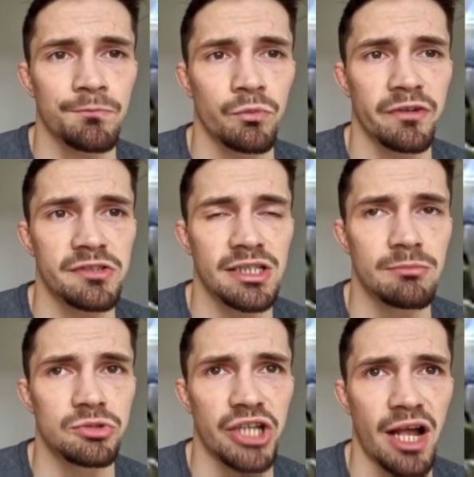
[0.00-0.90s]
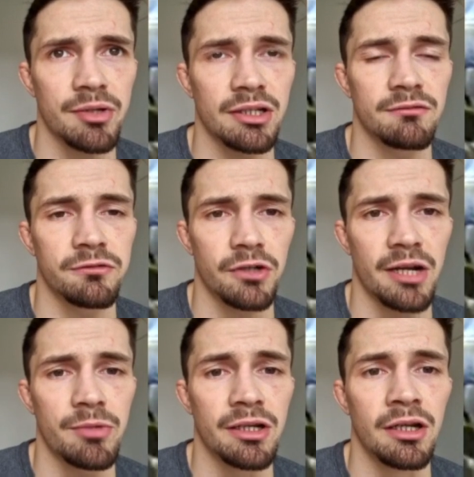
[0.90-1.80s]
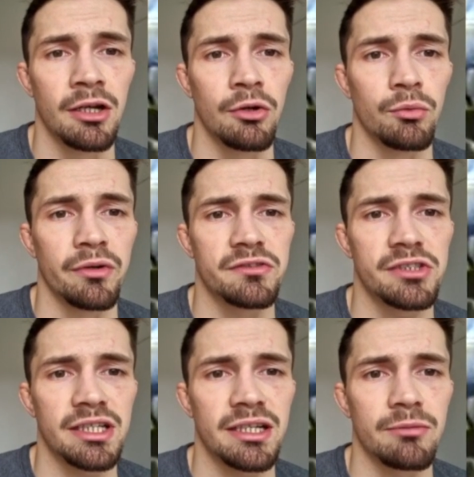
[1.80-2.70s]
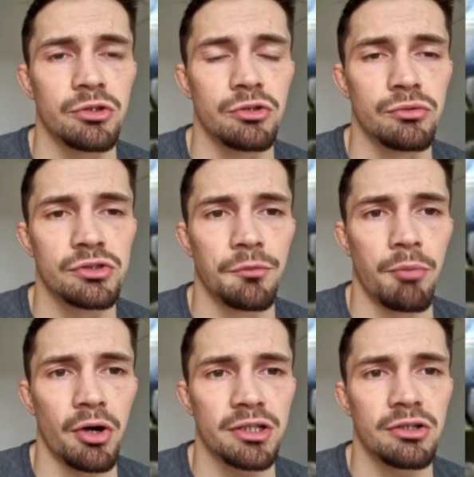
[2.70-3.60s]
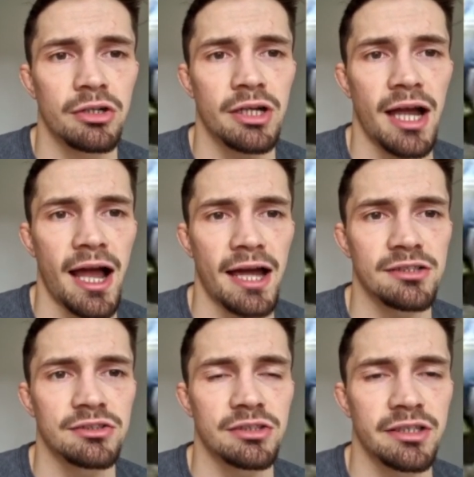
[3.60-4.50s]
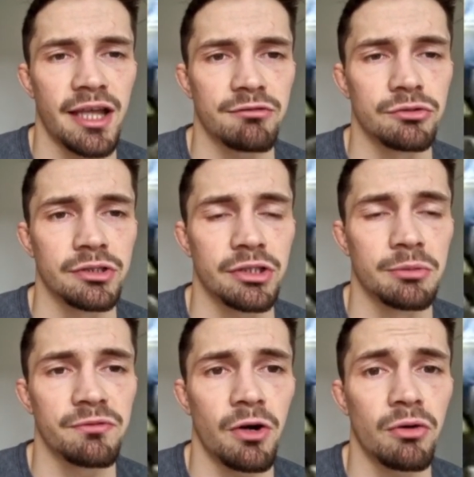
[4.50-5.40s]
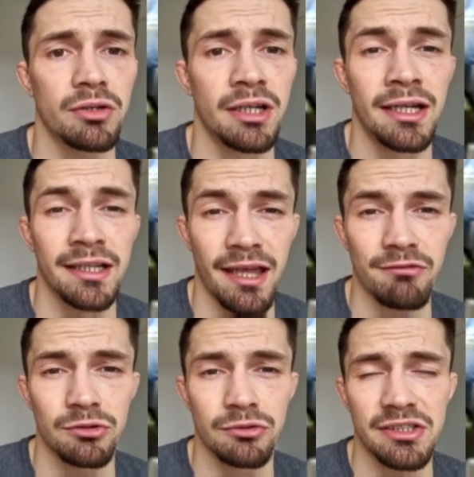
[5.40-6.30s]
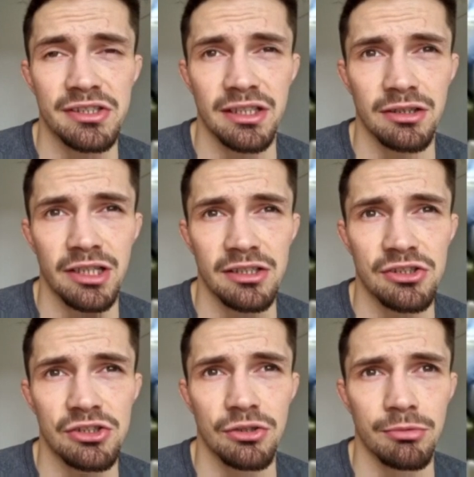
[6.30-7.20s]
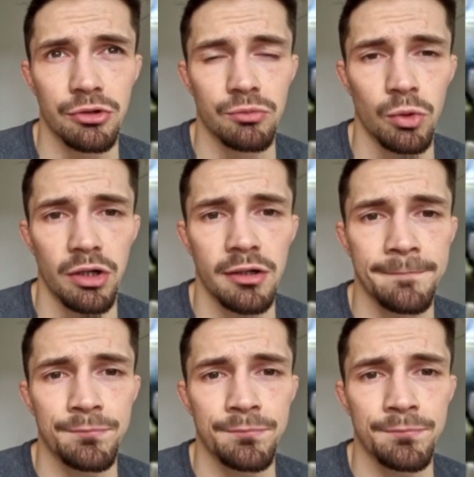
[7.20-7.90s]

We've seen him jabbing and framing. We've seen him use the body hook as Kevin Rooney comes forward. Kevin Rooney still did some good work.